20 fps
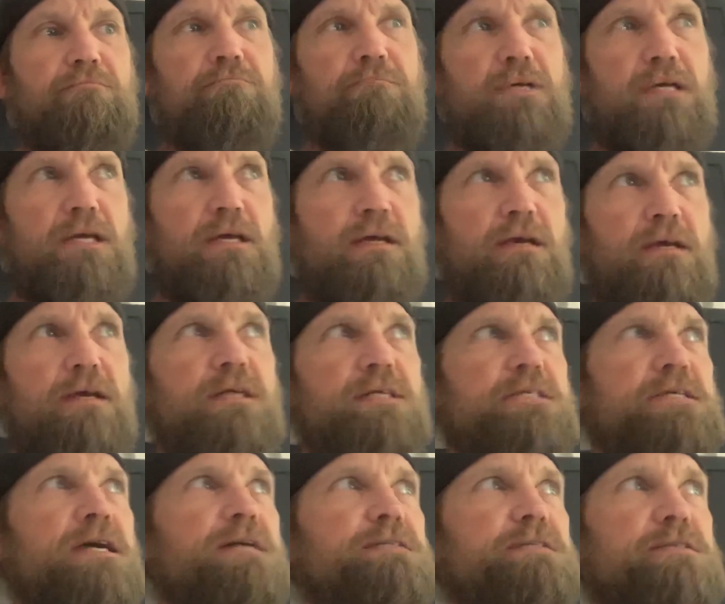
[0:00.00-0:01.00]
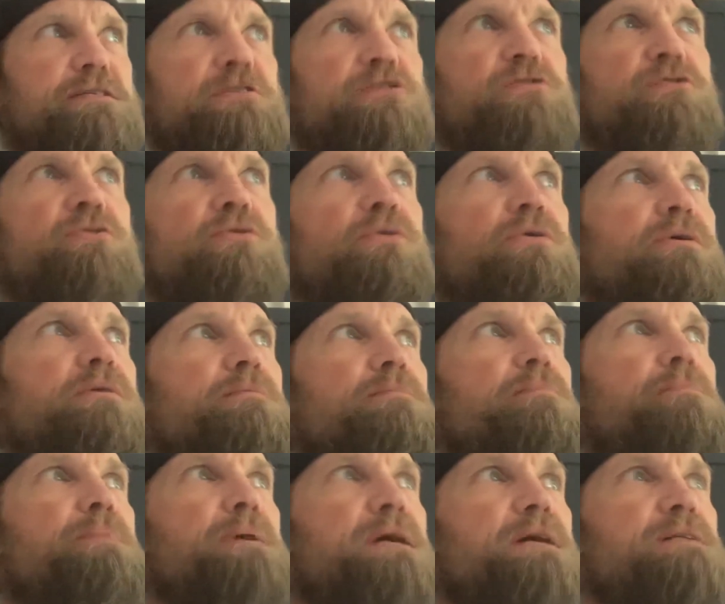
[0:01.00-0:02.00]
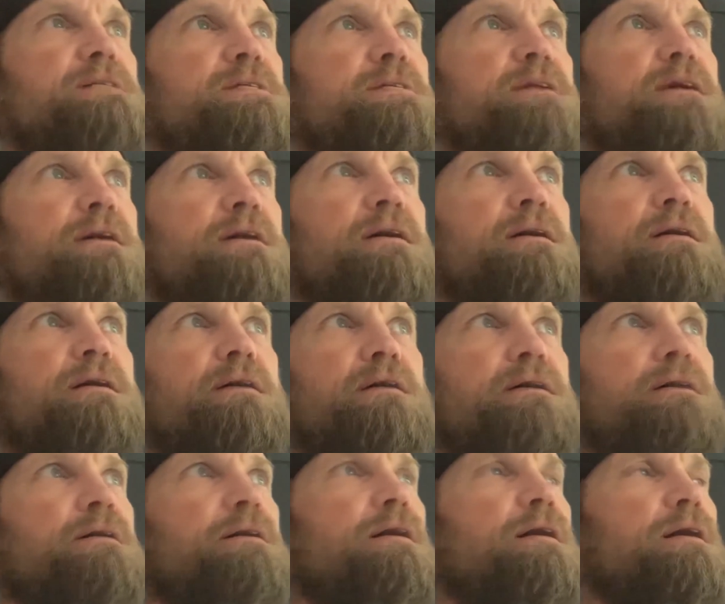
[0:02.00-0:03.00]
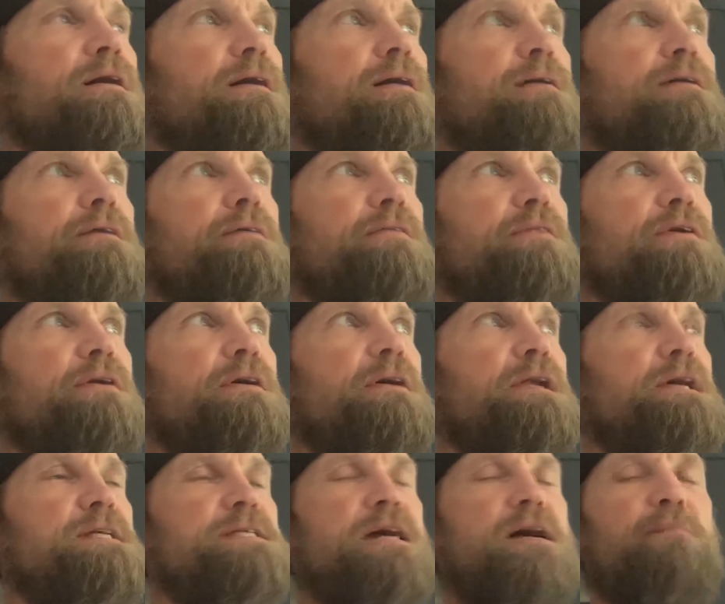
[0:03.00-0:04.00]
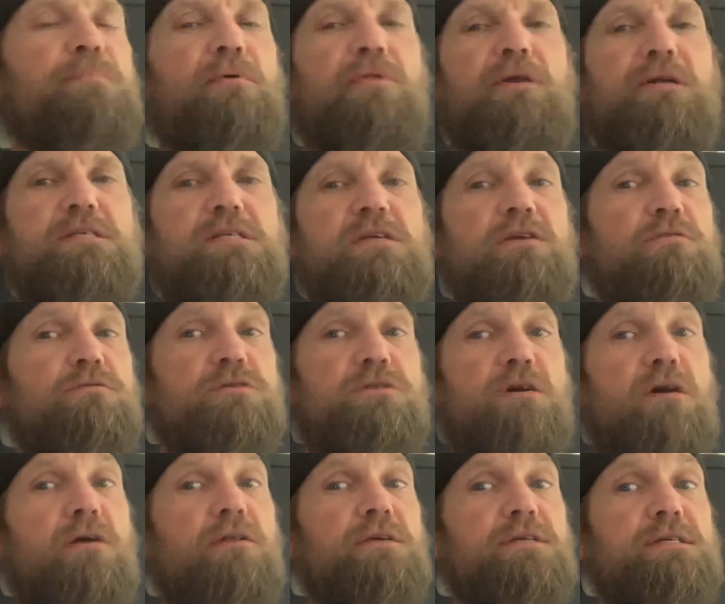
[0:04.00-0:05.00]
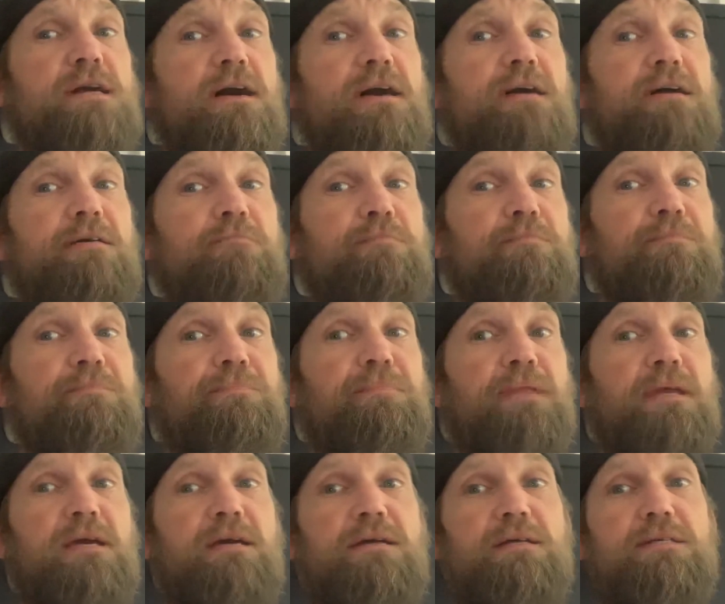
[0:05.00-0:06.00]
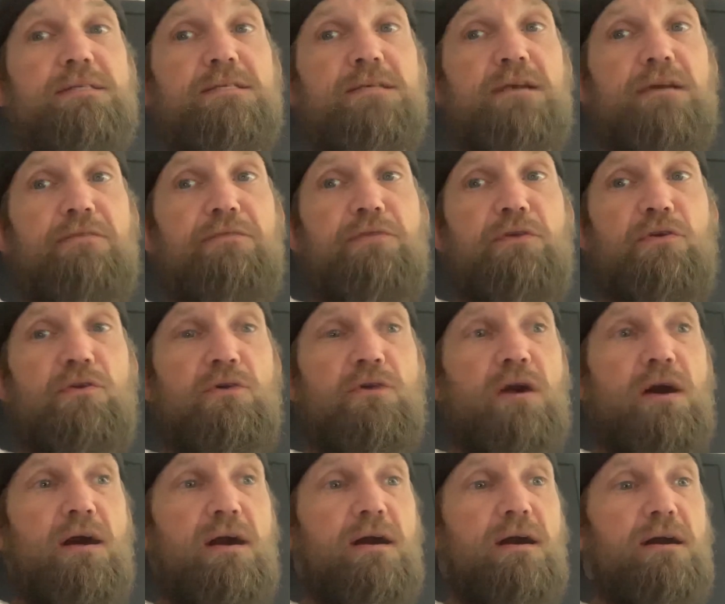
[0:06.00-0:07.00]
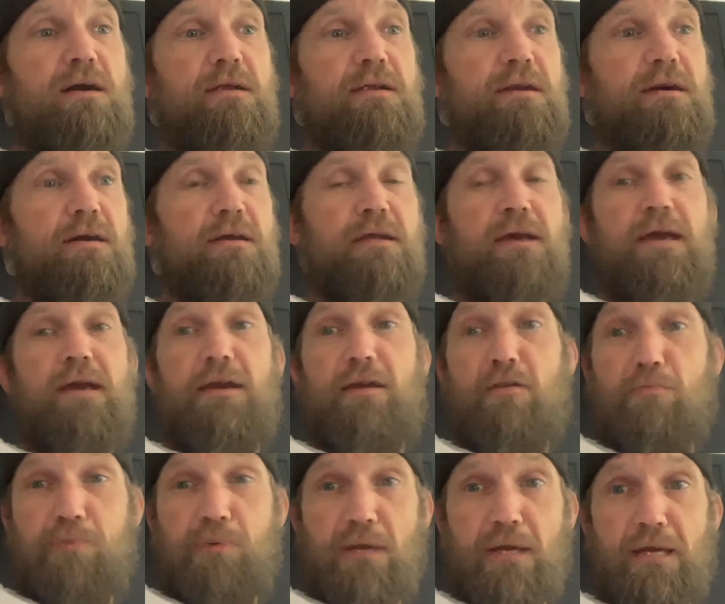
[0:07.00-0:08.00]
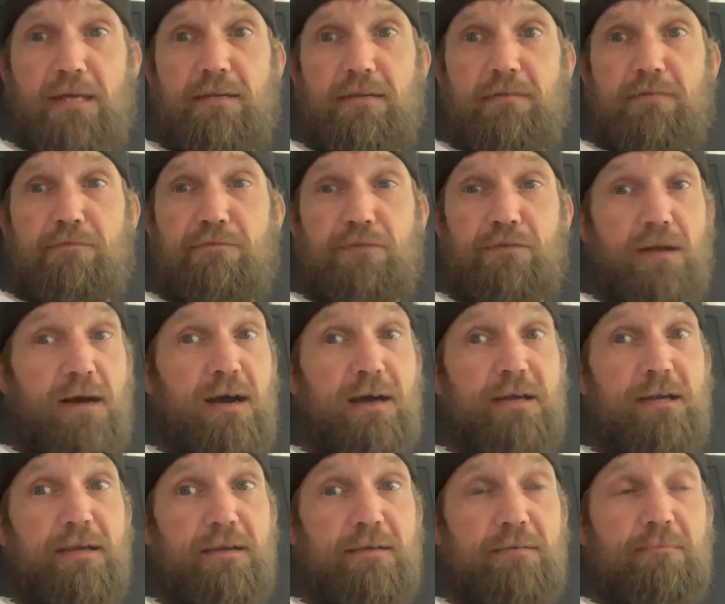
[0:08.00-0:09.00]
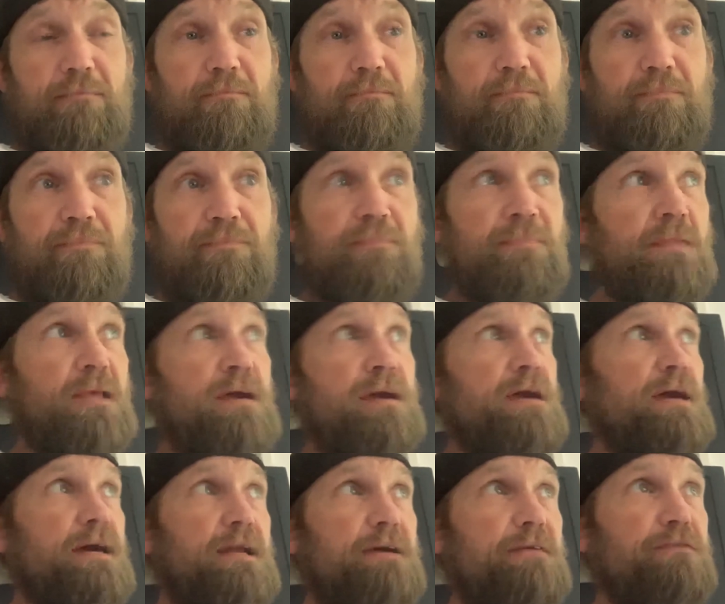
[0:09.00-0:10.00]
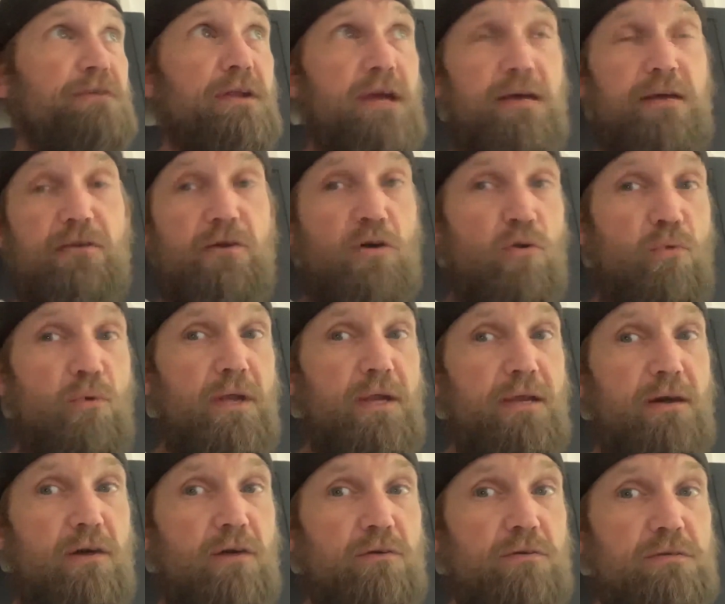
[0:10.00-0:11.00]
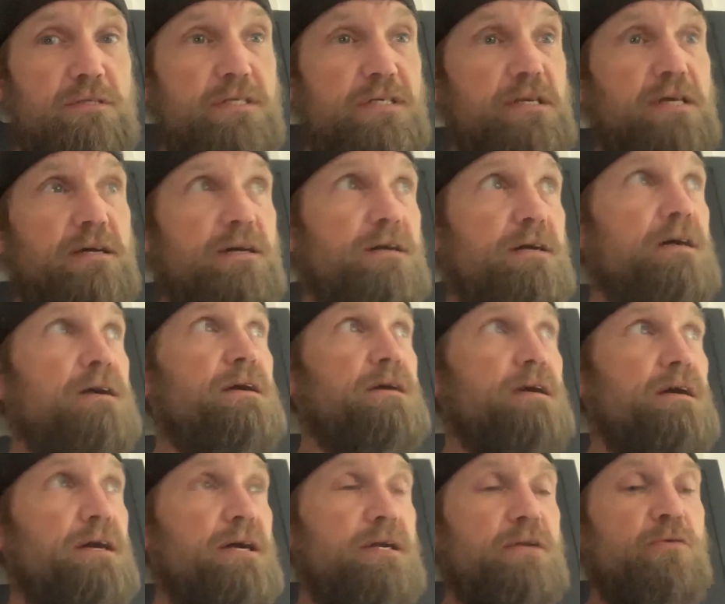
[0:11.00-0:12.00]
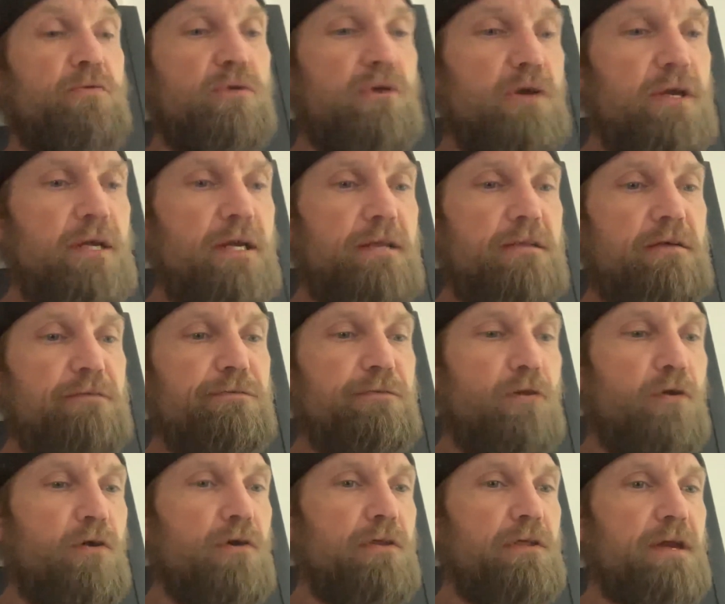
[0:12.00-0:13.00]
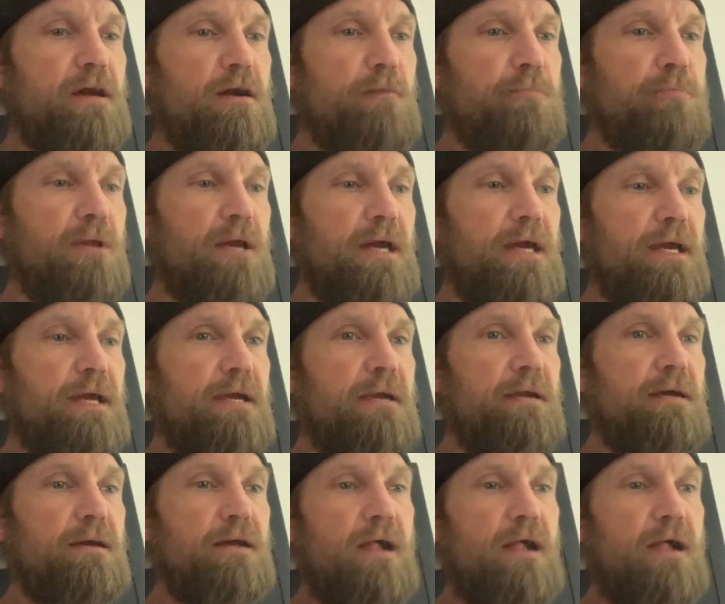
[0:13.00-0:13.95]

In a sense, it's true, because an example that's used all the time is if you're on an airplane flying, and if it had no windows and you were looking at the floor of the airplane,